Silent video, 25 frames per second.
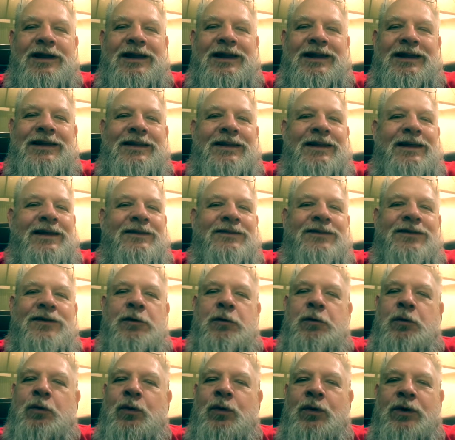And that's a
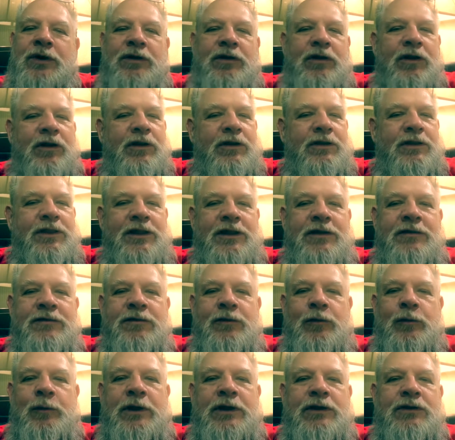real hard thing
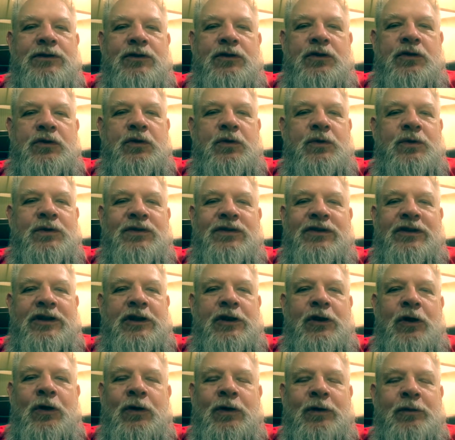for me to do, is say
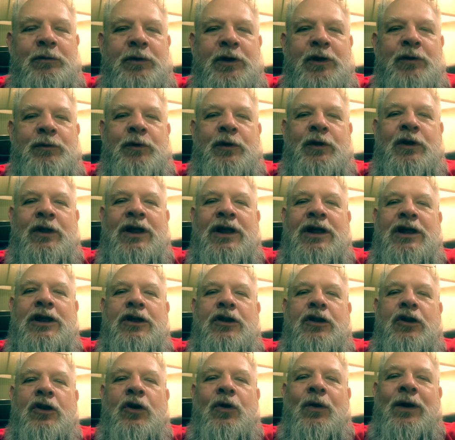no to people.
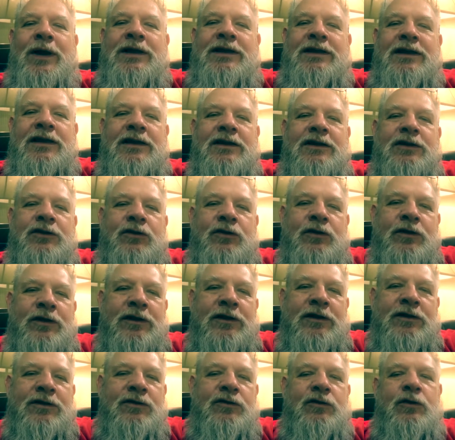No, I can't do
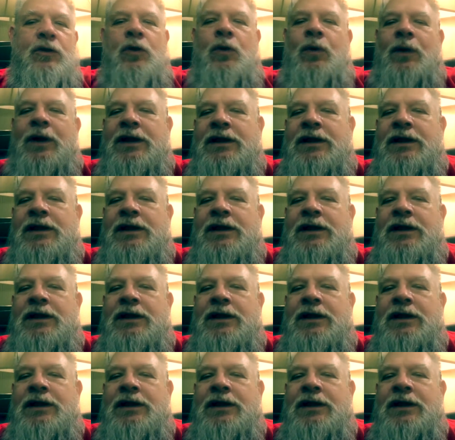this. No, I